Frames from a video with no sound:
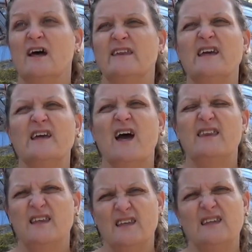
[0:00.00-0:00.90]
I think, I
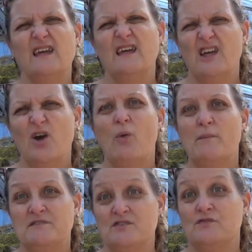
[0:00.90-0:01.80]
think they can go
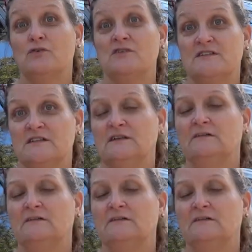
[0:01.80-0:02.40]
up to fourteen.